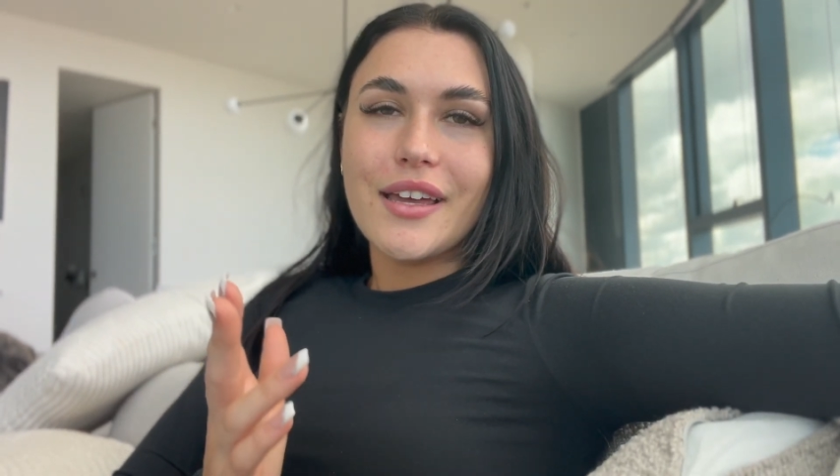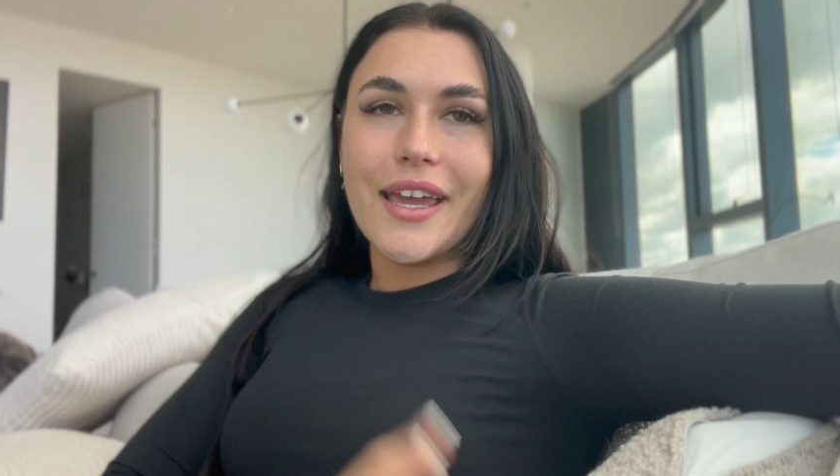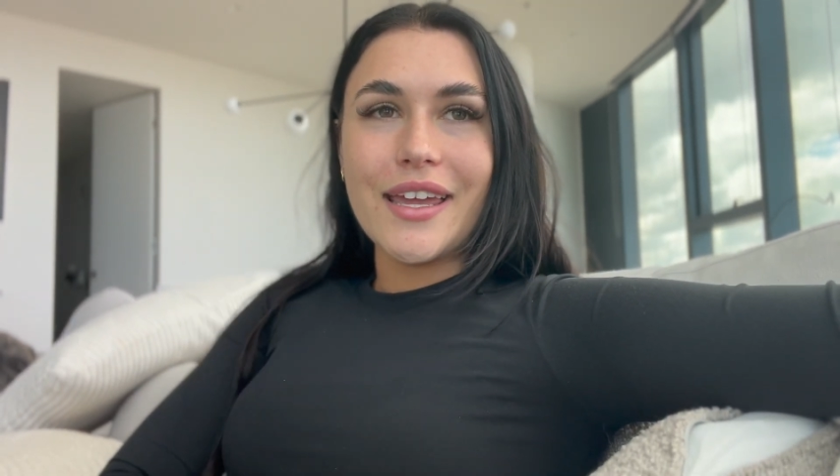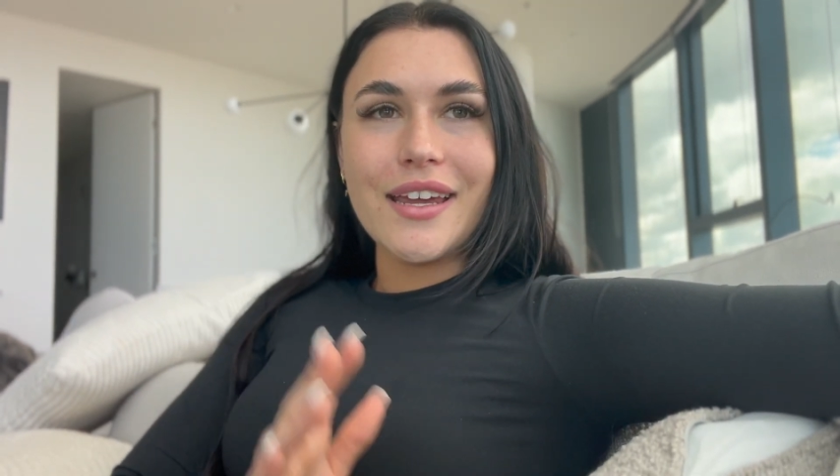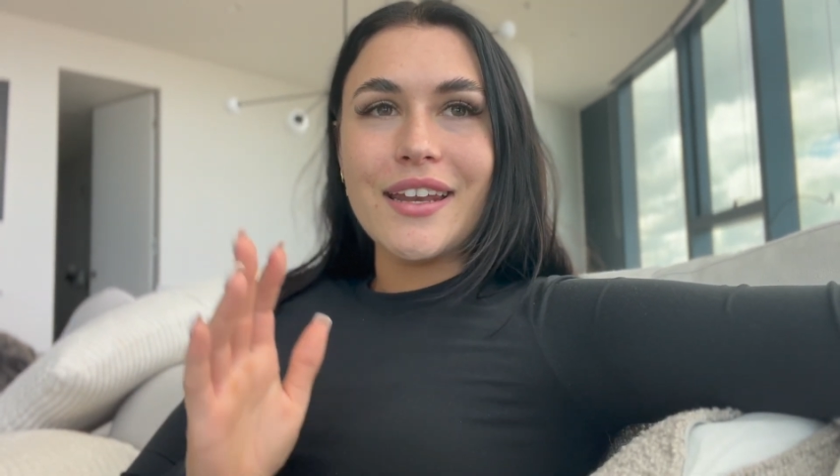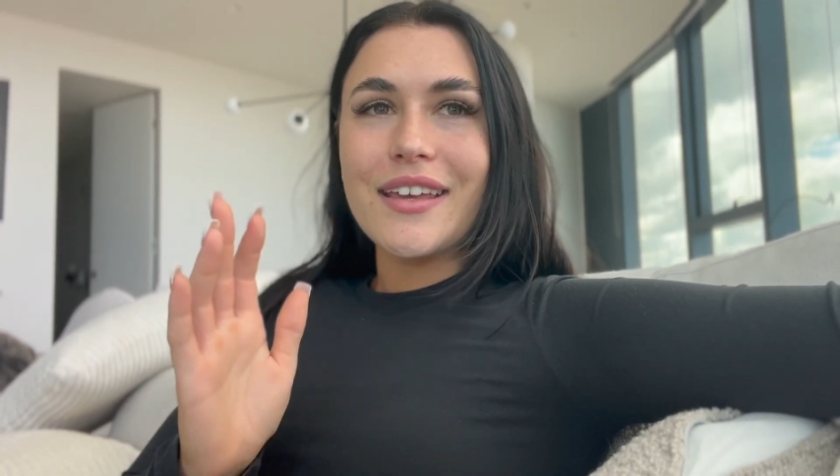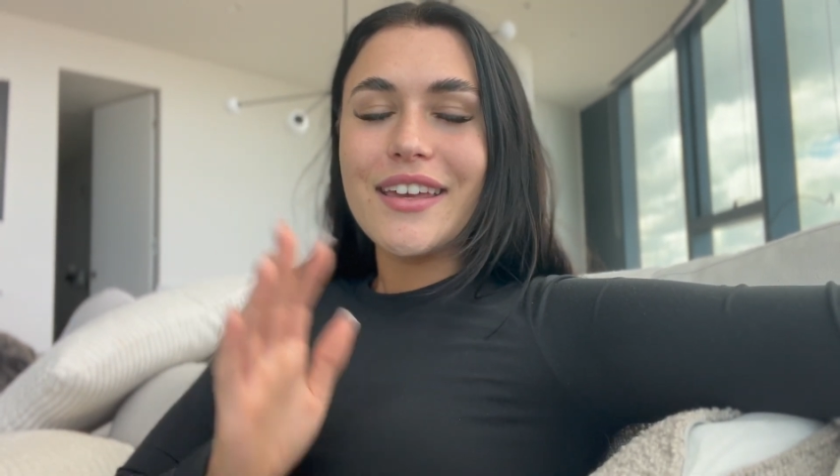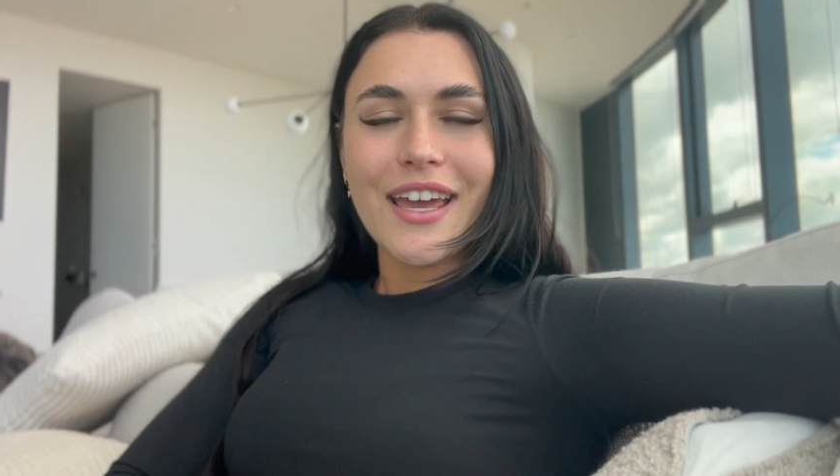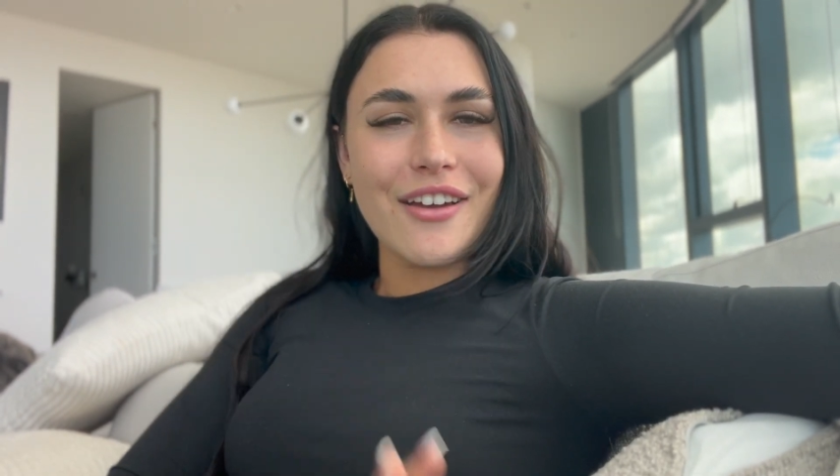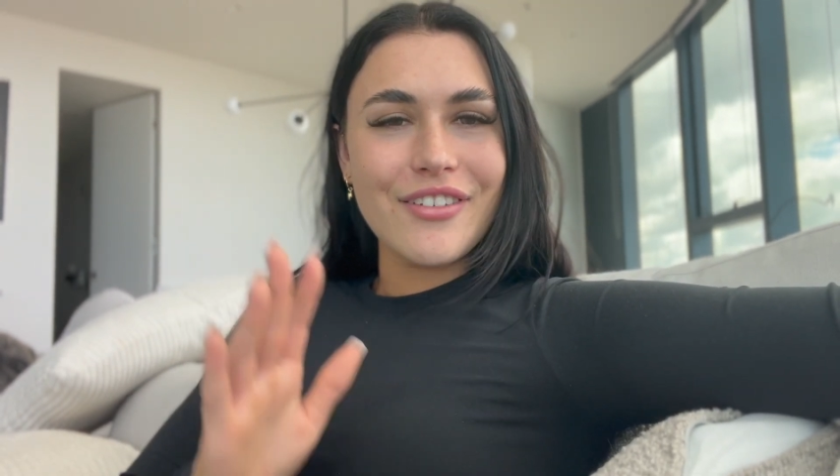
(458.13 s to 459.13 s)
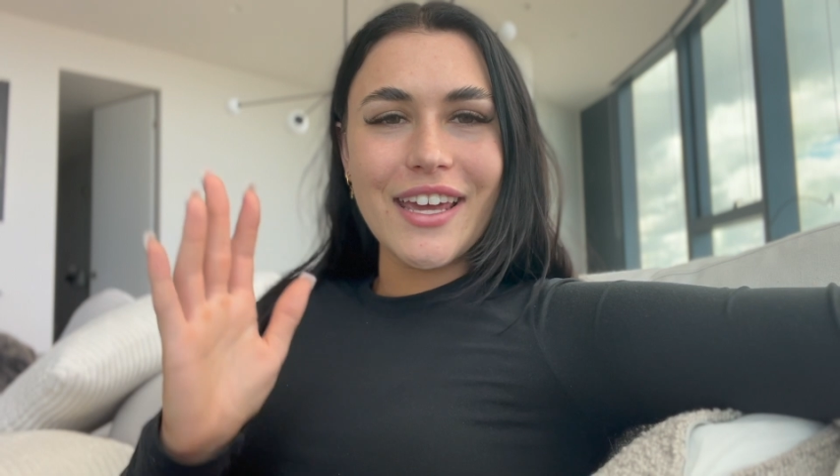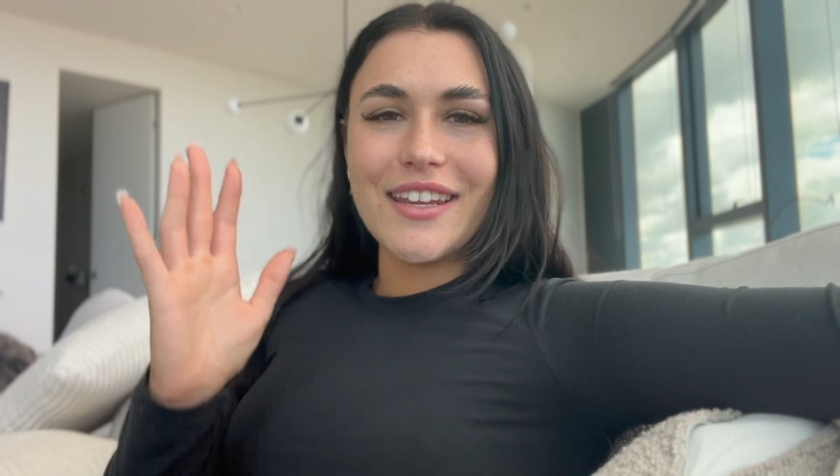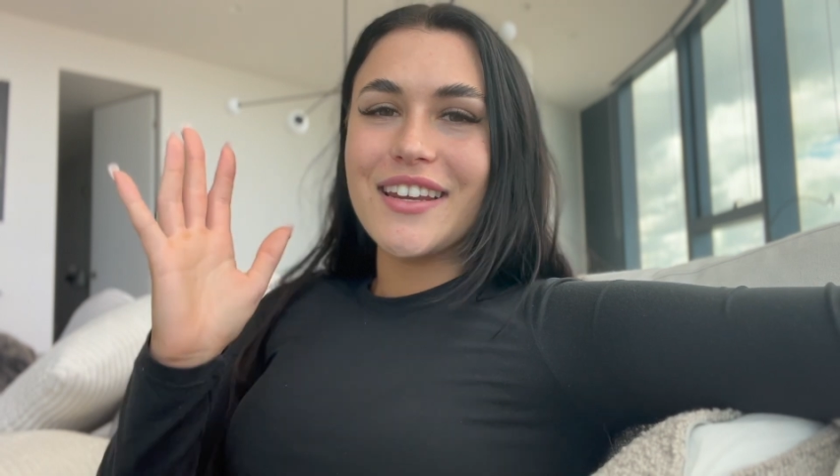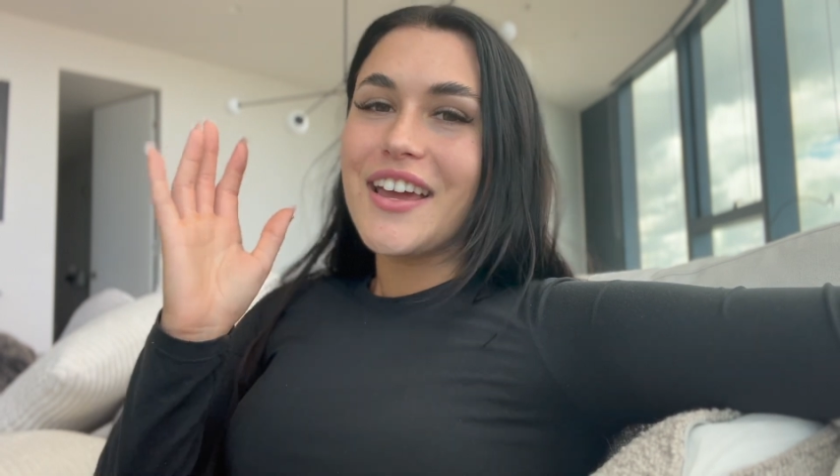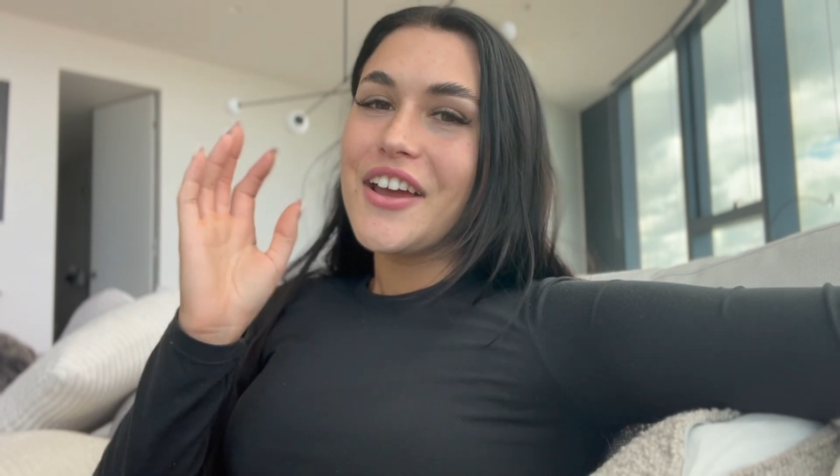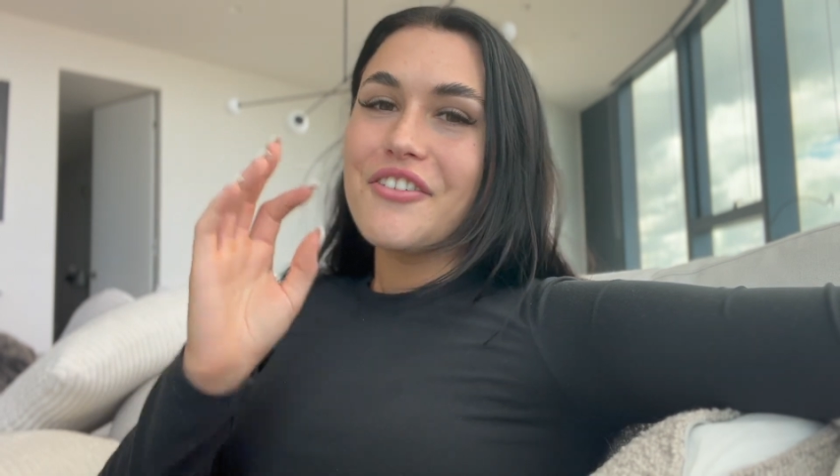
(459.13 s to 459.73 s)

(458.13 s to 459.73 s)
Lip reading: Eden, caffeinated,